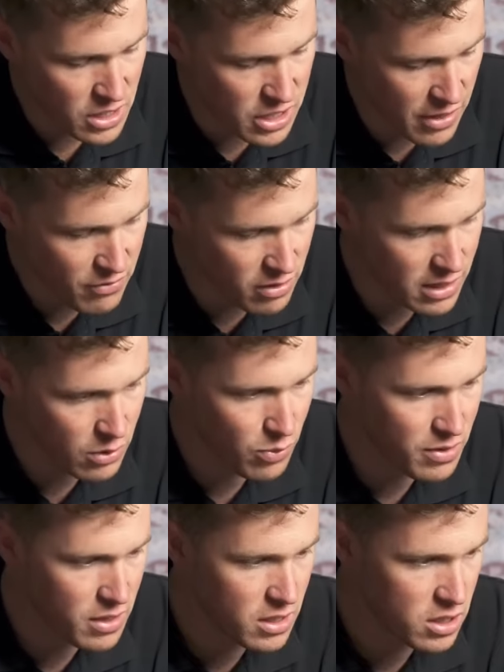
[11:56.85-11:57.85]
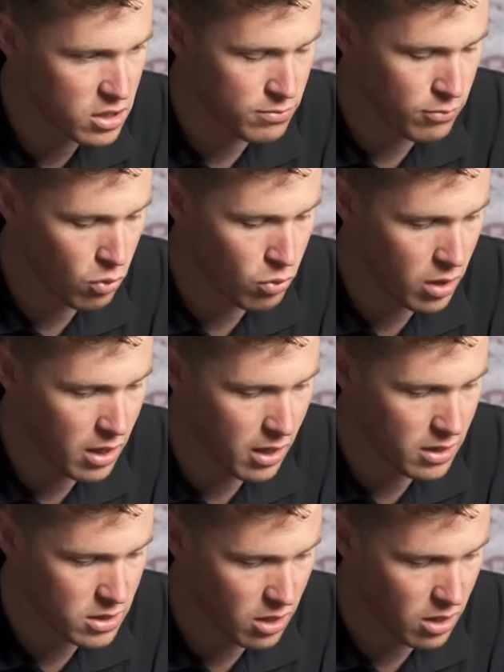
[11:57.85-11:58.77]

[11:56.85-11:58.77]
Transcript: Generally with these smaller,